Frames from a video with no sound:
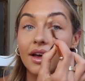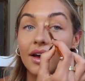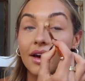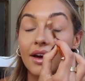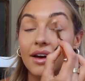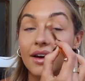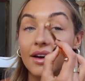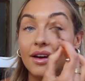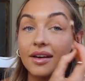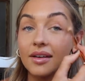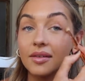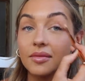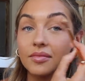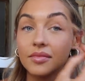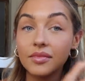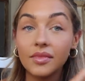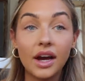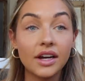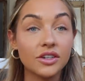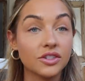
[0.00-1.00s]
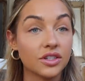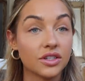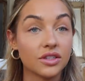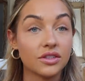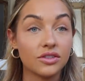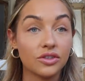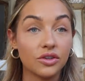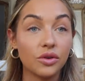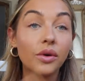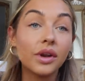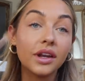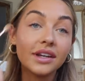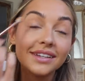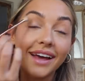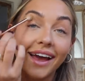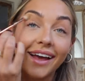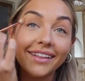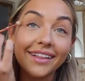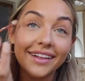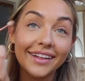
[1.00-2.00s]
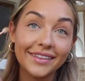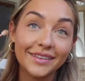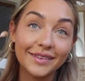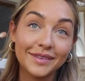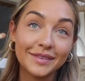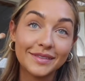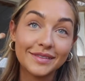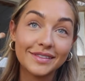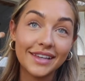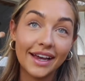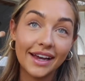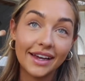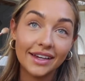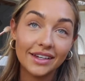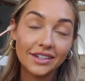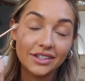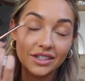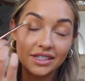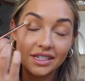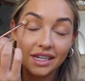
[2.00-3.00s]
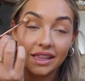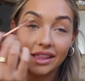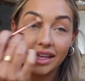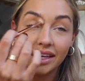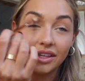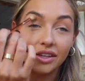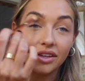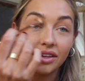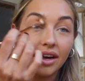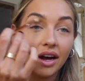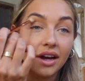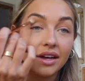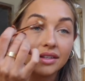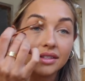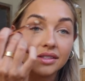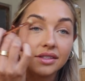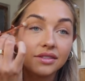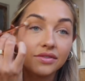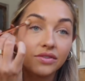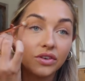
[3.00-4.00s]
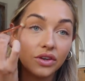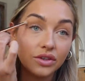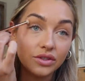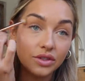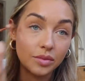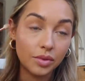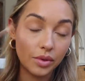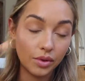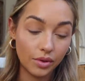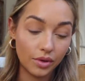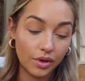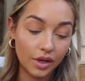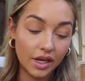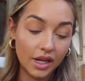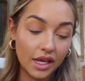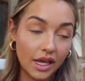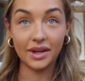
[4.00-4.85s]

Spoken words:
I just do want to take like a little second just to thank you guys for your support.